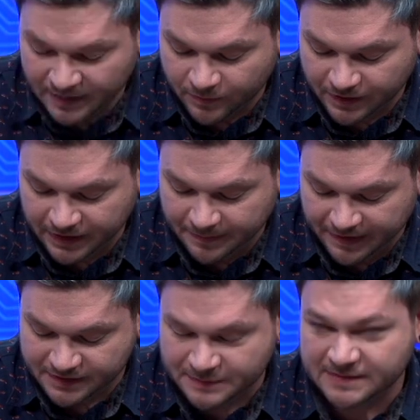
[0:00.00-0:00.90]
be worried
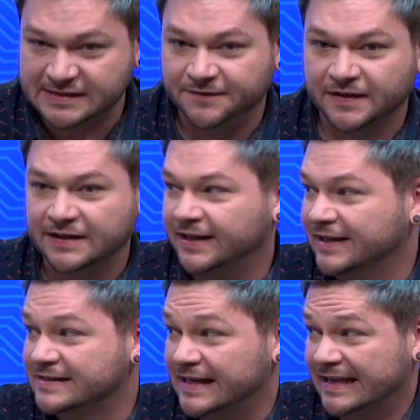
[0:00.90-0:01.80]
about
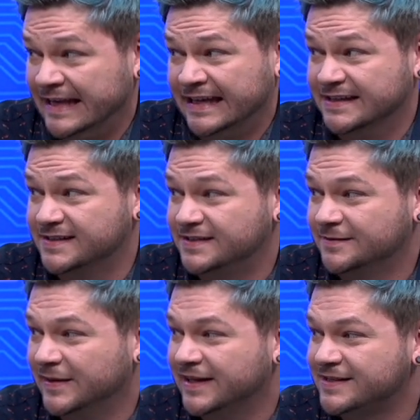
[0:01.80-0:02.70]
specifically is like
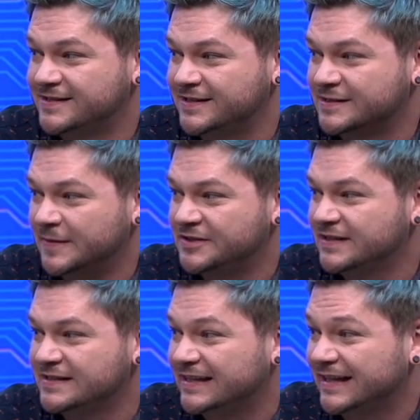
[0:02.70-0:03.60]
kids because
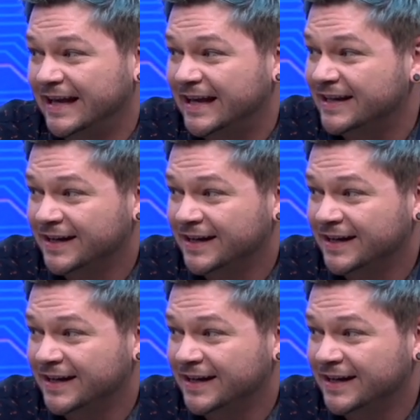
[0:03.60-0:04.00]
especially oh, as a kid.